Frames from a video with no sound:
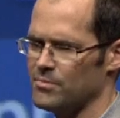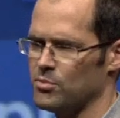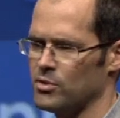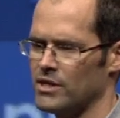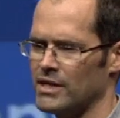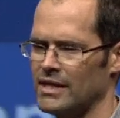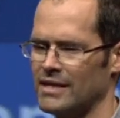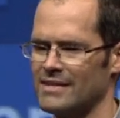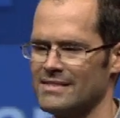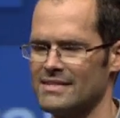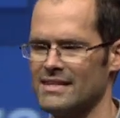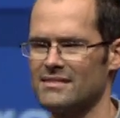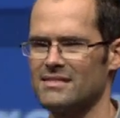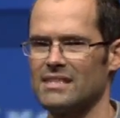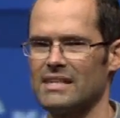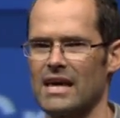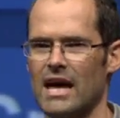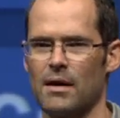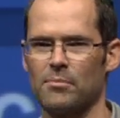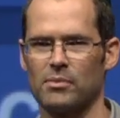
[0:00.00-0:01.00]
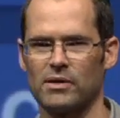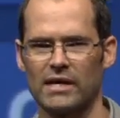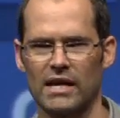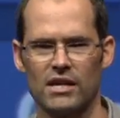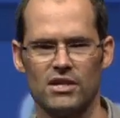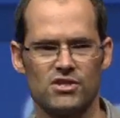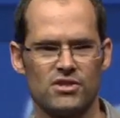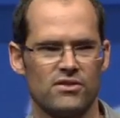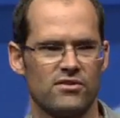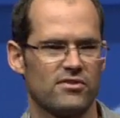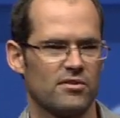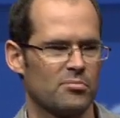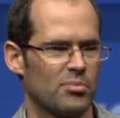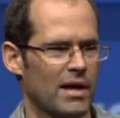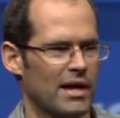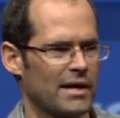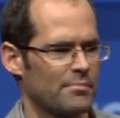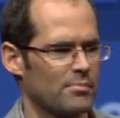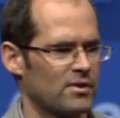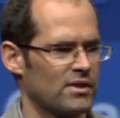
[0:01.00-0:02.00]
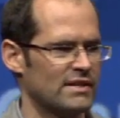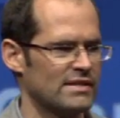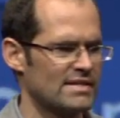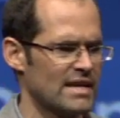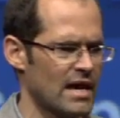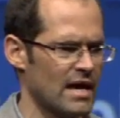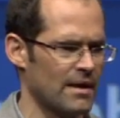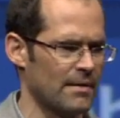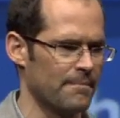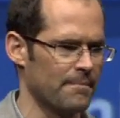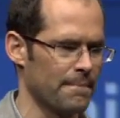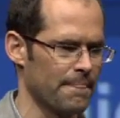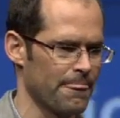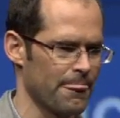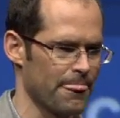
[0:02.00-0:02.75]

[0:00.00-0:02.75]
to bring existing applications to BlackBerry 10.